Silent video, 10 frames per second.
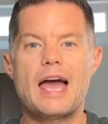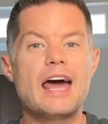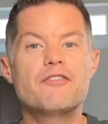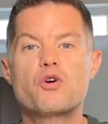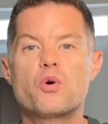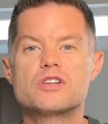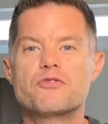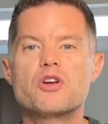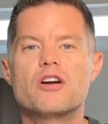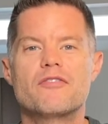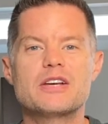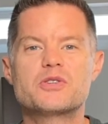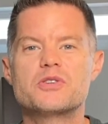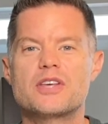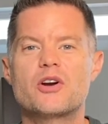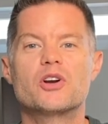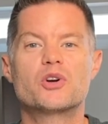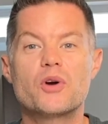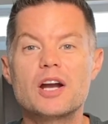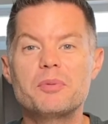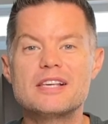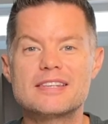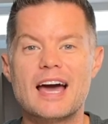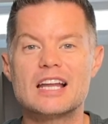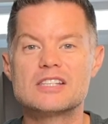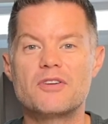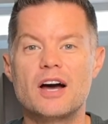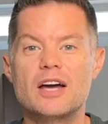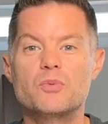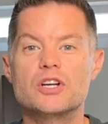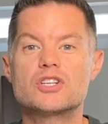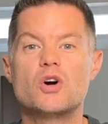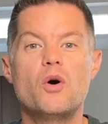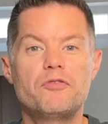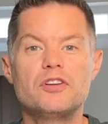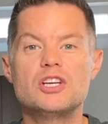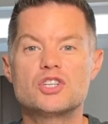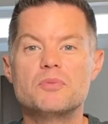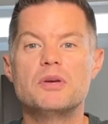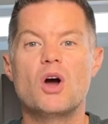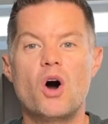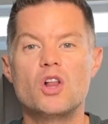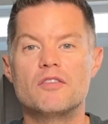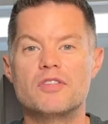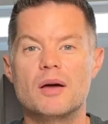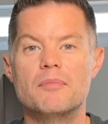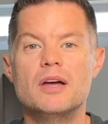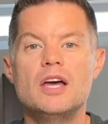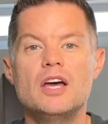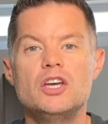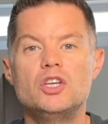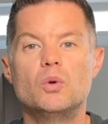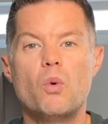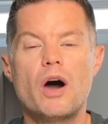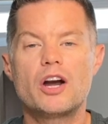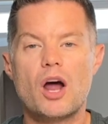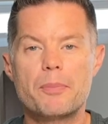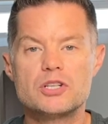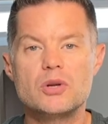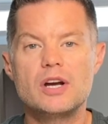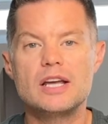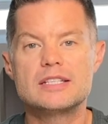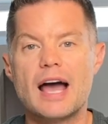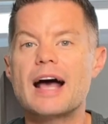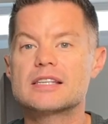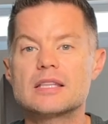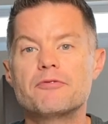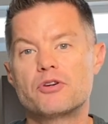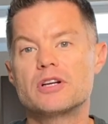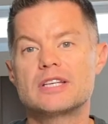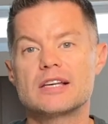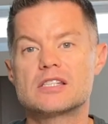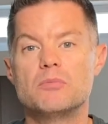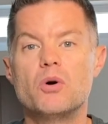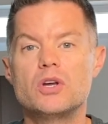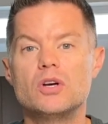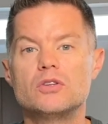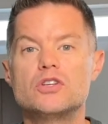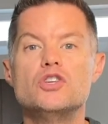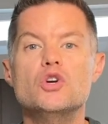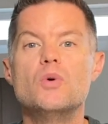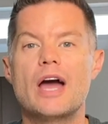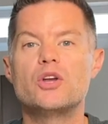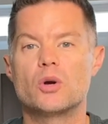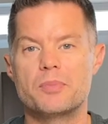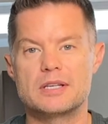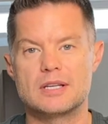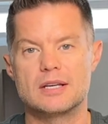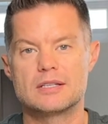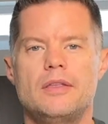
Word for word: And of course, for your investors that are incredibly satisfied, which hopefully should be all of them, you'll want an opportunity to ask them for a testimonial to you and your business.